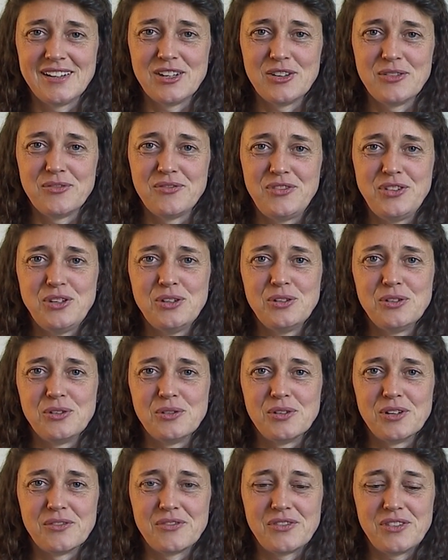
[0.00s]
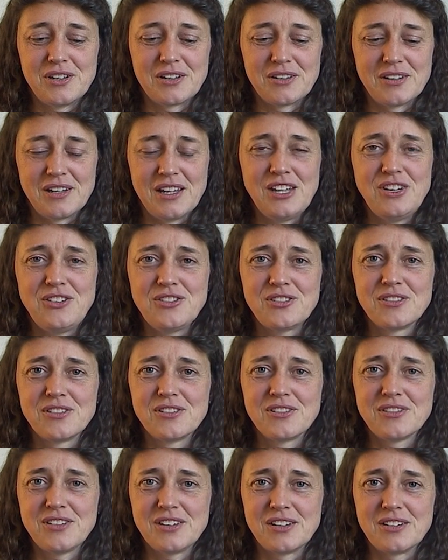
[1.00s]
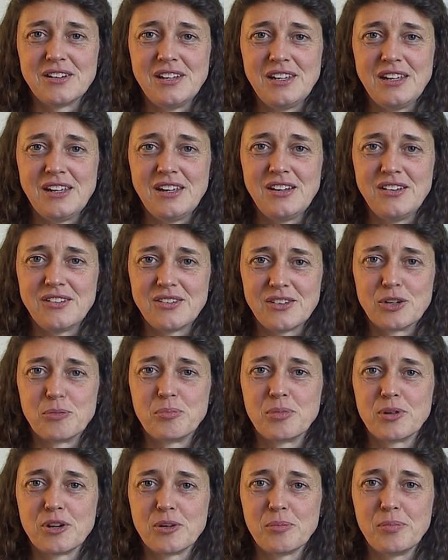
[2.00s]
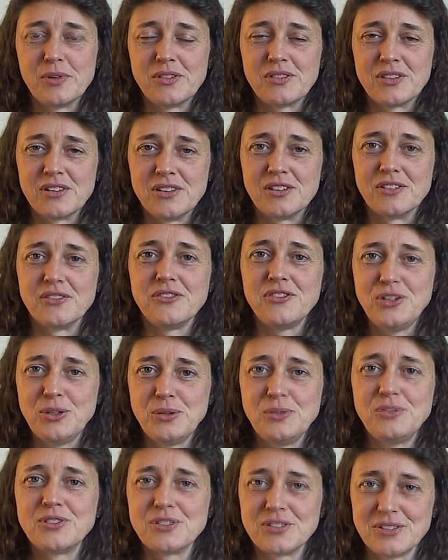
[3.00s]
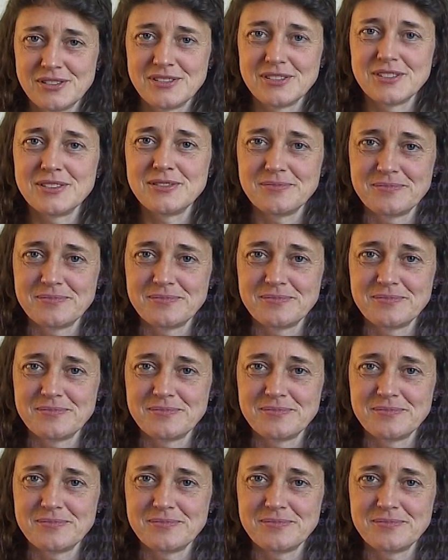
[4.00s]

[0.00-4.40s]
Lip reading: view of their nature, their needs, their purpose, and their future.